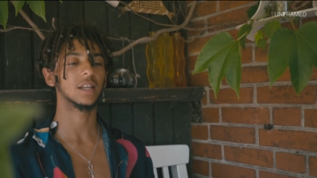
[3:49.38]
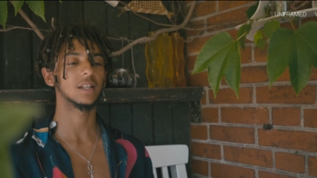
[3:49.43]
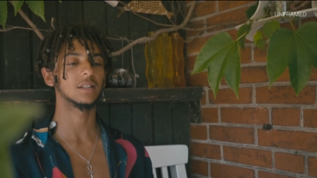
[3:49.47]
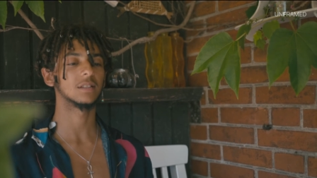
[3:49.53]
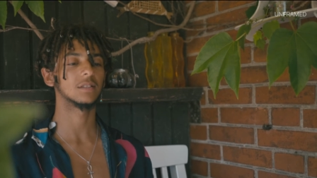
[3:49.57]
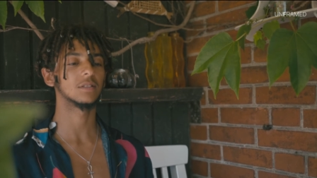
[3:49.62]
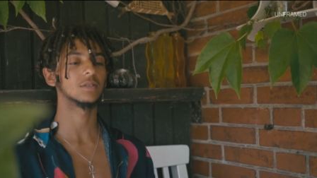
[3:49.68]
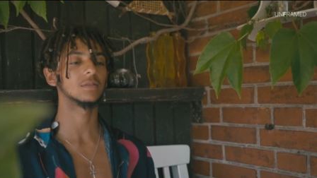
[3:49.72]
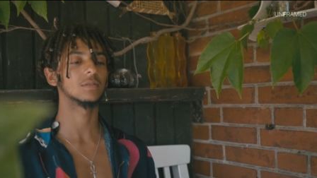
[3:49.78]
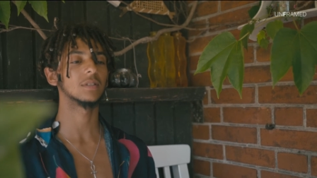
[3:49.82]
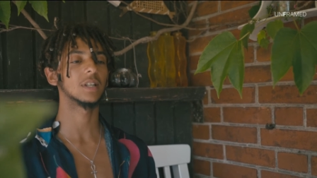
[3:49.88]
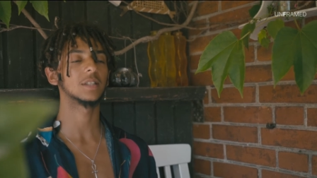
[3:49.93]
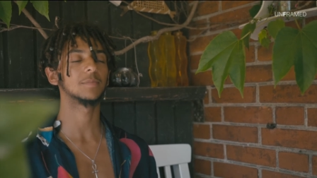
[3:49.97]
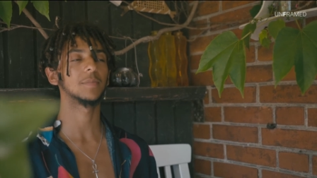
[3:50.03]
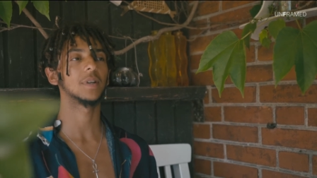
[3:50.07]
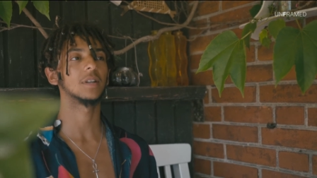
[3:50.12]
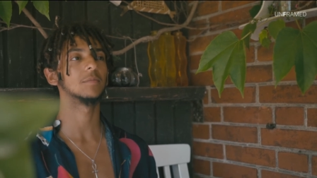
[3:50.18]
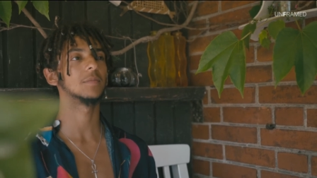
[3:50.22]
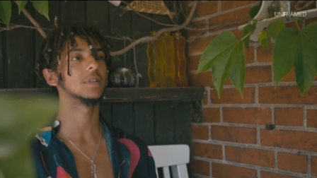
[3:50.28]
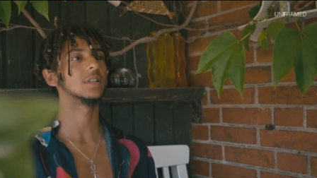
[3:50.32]
gets too
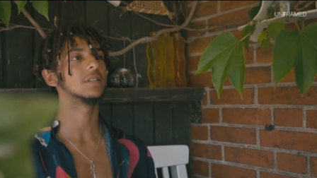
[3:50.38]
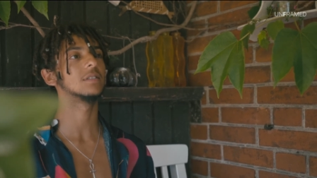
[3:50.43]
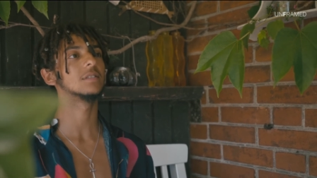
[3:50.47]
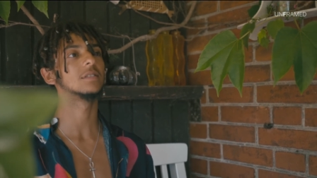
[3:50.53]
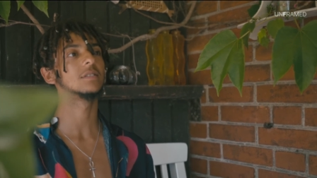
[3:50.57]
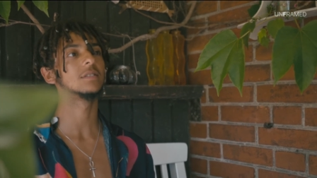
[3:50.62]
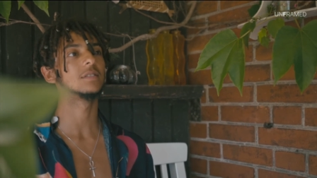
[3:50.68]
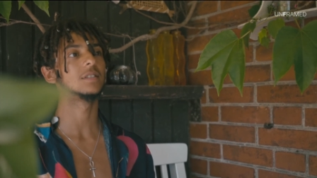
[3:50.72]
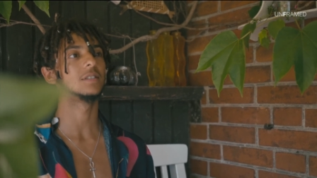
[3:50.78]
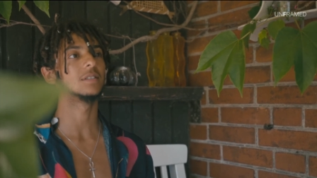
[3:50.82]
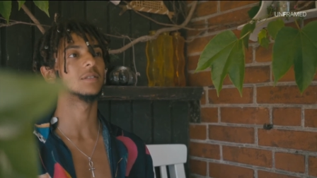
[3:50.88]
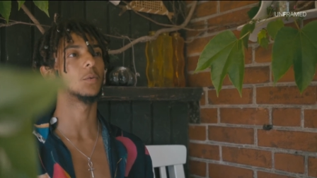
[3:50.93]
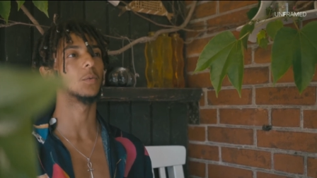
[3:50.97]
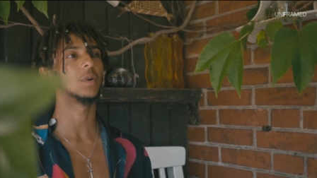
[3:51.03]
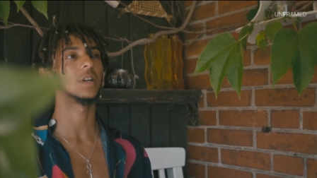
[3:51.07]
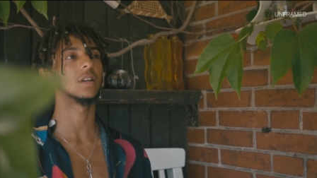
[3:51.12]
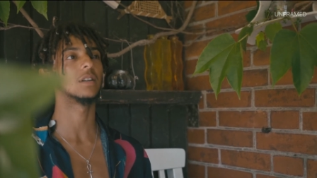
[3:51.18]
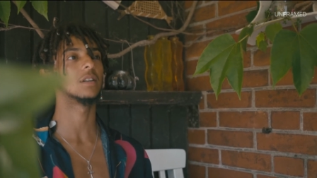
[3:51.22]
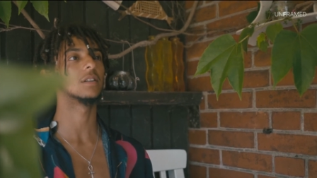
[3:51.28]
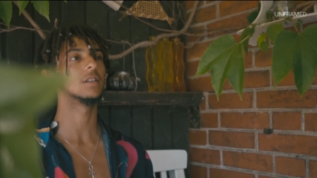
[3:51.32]
experimental and
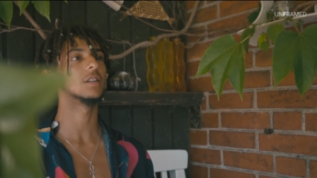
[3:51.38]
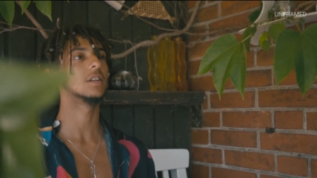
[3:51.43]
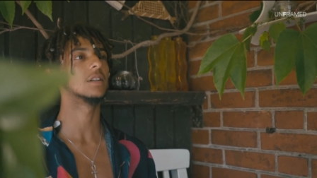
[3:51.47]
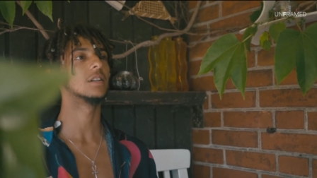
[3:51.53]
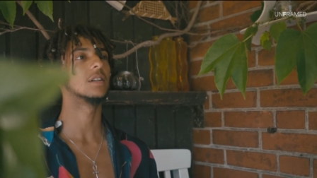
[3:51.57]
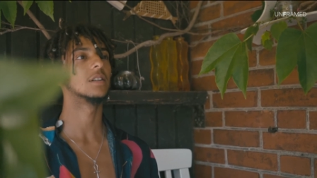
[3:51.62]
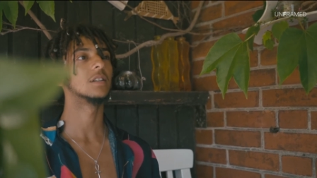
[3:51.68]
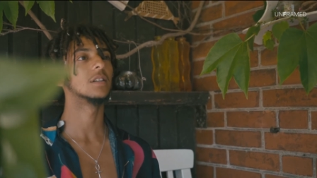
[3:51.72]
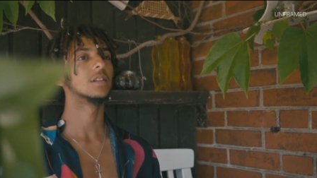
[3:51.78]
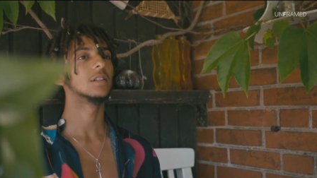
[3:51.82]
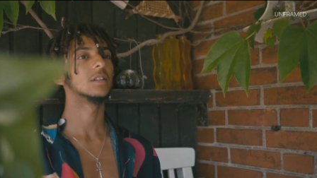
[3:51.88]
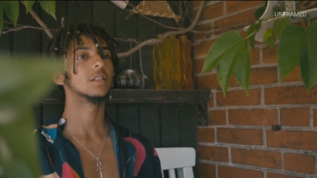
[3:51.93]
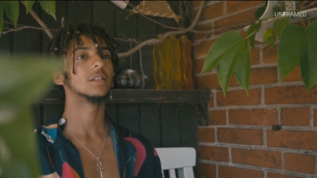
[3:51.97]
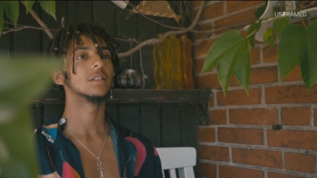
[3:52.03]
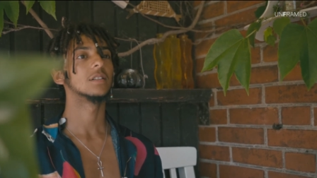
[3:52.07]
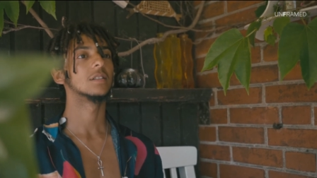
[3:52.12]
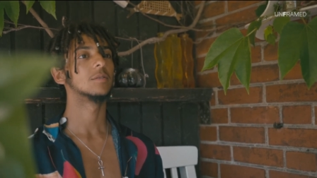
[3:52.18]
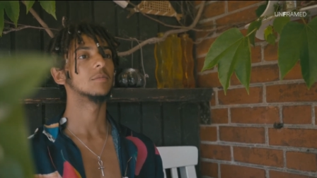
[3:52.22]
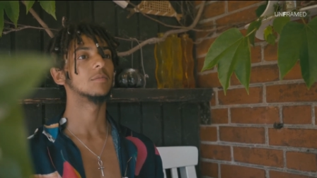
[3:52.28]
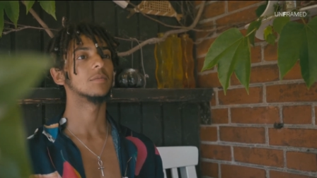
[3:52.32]
weird,
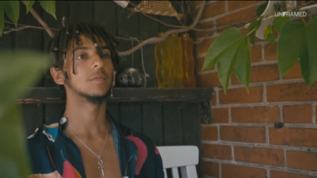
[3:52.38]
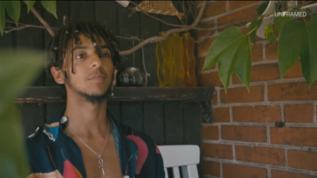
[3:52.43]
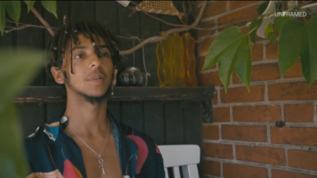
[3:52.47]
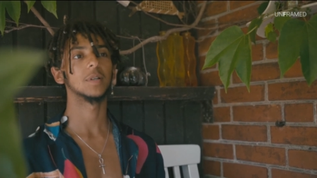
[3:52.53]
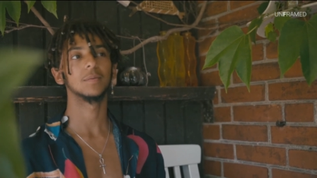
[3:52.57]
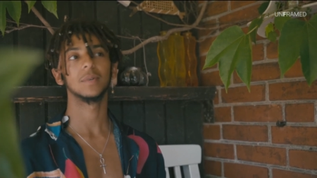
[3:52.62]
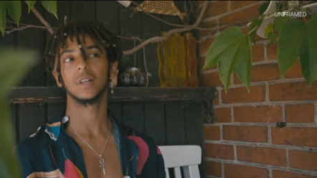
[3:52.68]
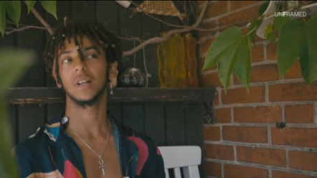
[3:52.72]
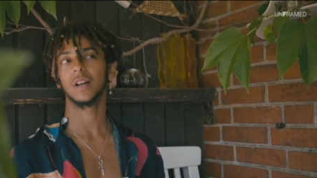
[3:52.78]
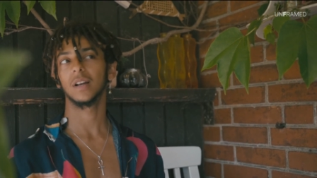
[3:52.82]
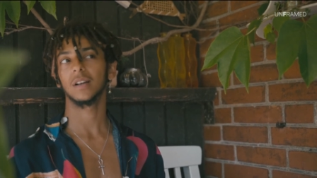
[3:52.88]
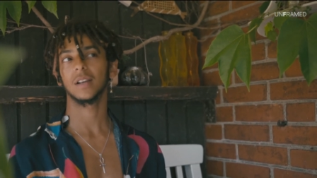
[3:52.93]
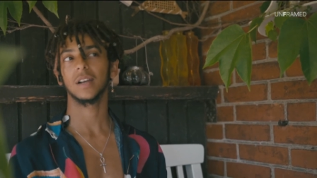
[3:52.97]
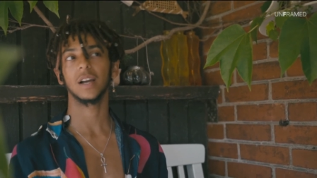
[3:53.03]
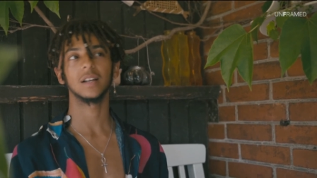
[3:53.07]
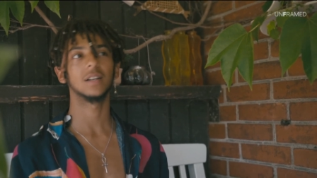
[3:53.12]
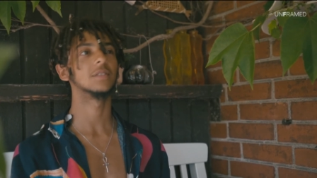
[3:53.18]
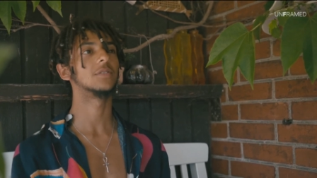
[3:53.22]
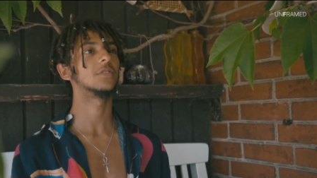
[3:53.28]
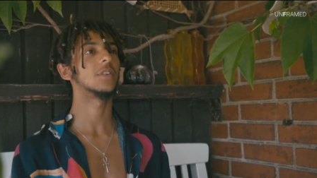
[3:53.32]
people are
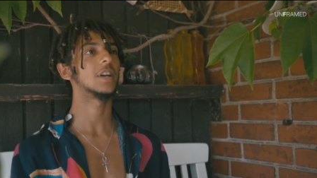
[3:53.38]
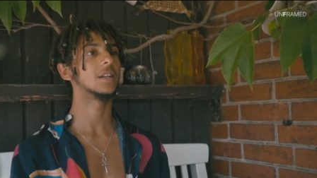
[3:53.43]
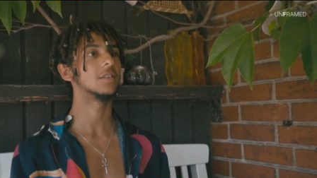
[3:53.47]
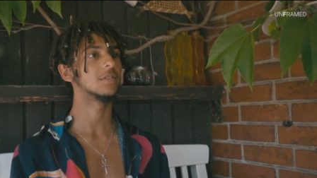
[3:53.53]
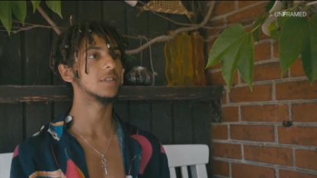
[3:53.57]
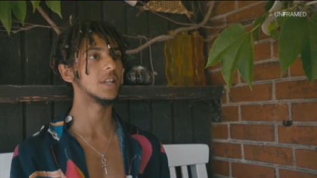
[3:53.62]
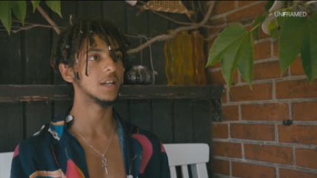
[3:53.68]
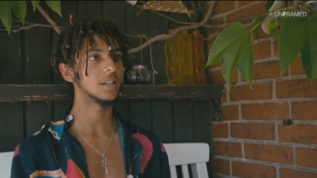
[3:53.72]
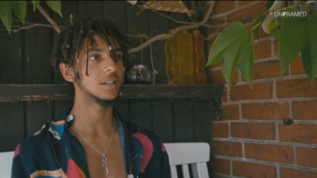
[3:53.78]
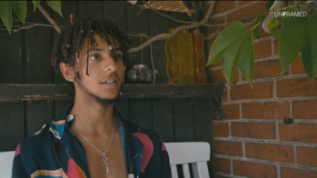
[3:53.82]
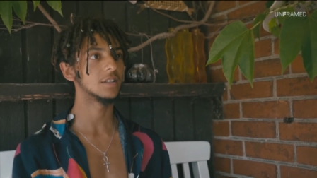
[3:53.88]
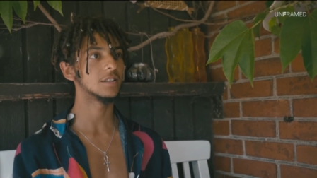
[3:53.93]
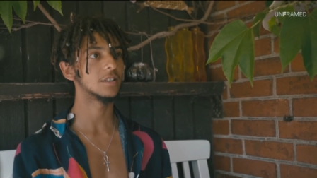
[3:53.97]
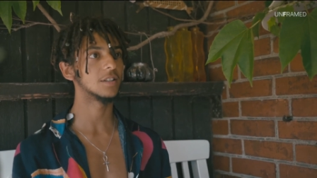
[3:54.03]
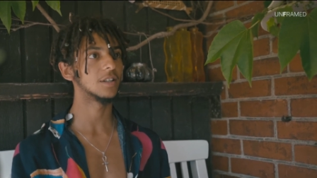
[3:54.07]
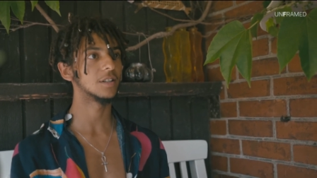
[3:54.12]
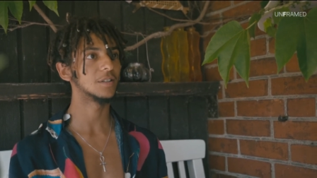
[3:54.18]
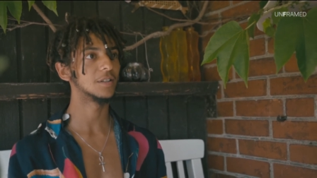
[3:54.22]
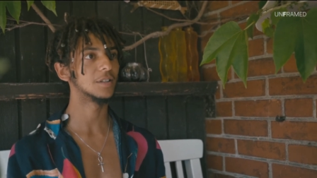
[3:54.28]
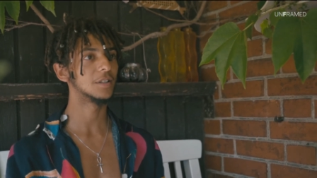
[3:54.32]
kind of afraid of that, you
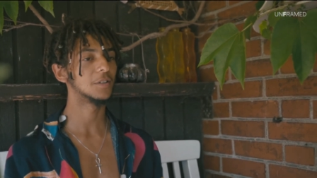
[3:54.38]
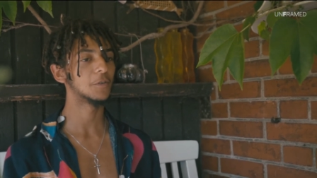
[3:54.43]
know.